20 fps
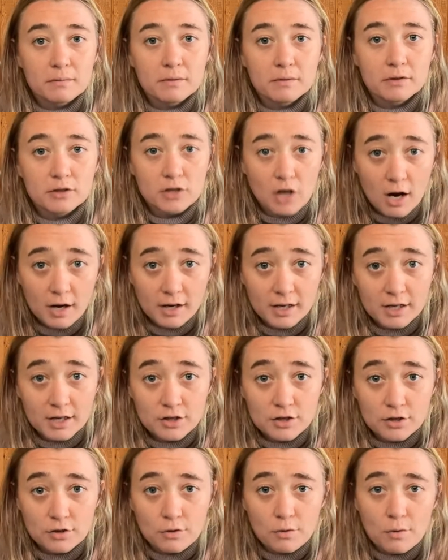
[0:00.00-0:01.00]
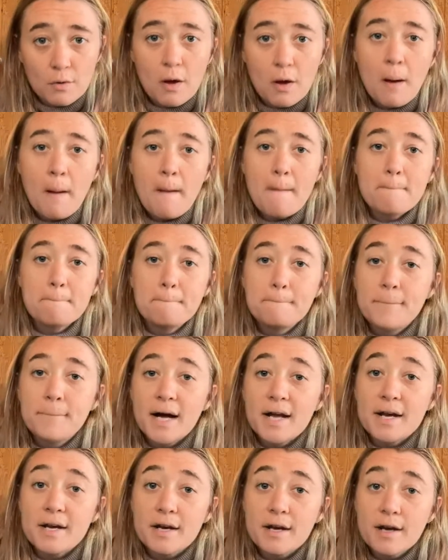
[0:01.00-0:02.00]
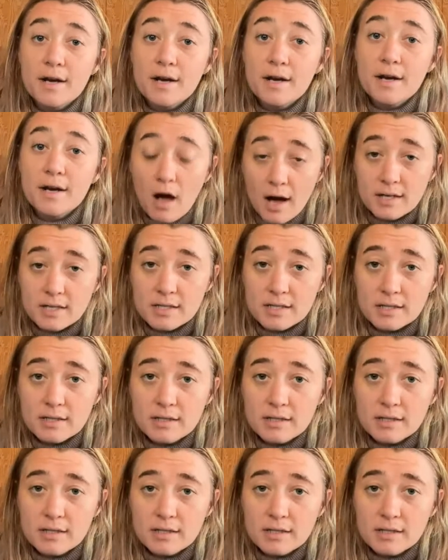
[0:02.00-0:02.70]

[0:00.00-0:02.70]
talking to, but not